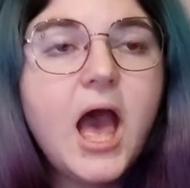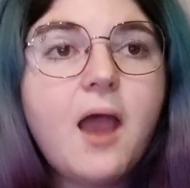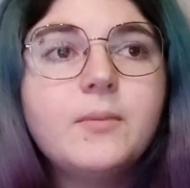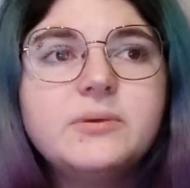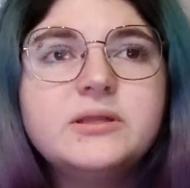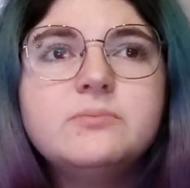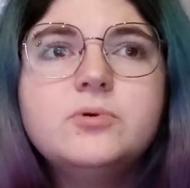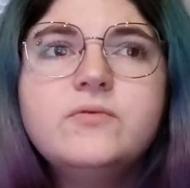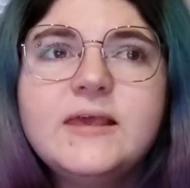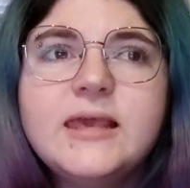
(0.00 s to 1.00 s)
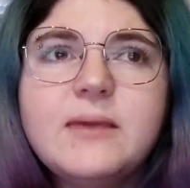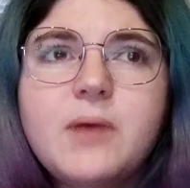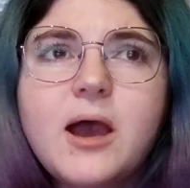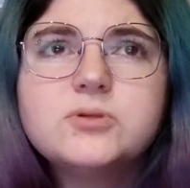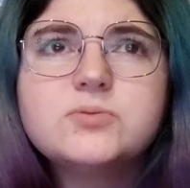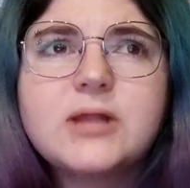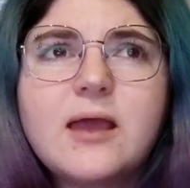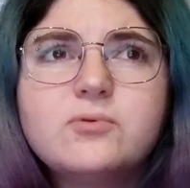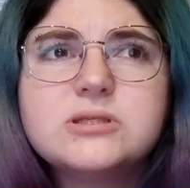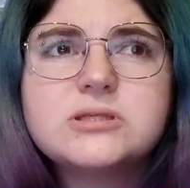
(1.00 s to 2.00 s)
I remember the movie came out when
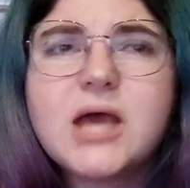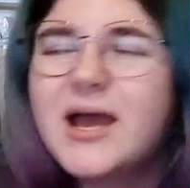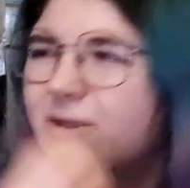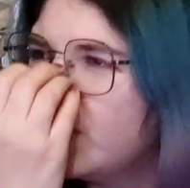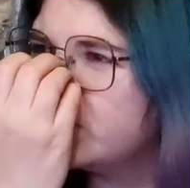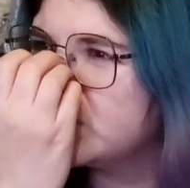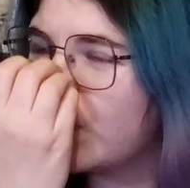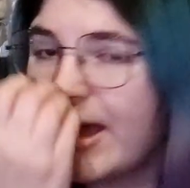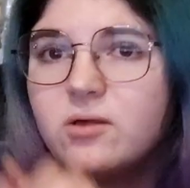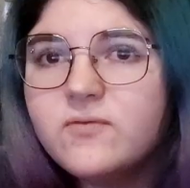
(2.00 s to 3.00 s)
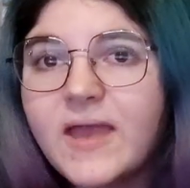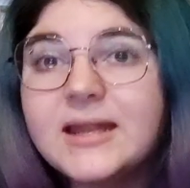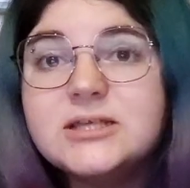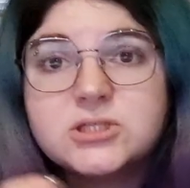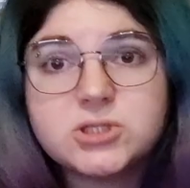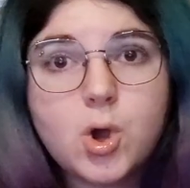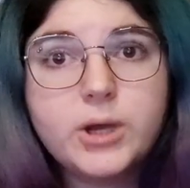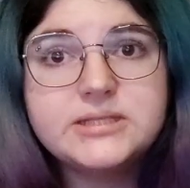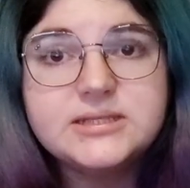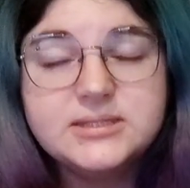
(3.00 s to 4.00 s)
I was, 12, and I saw
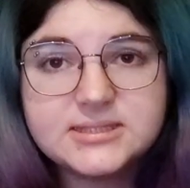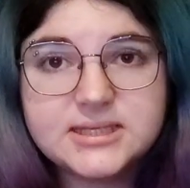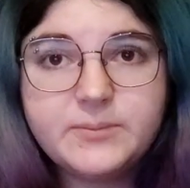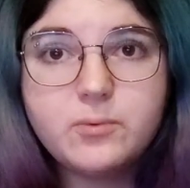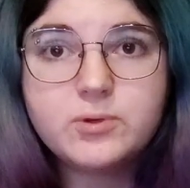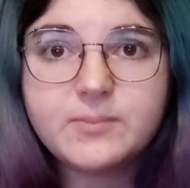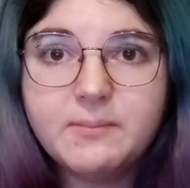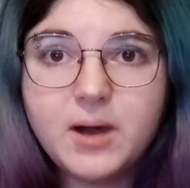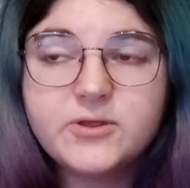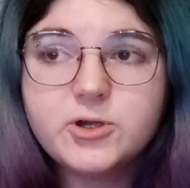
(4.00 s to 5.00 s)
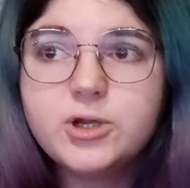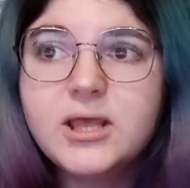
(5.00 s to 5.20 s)
it in the cinema with my mother,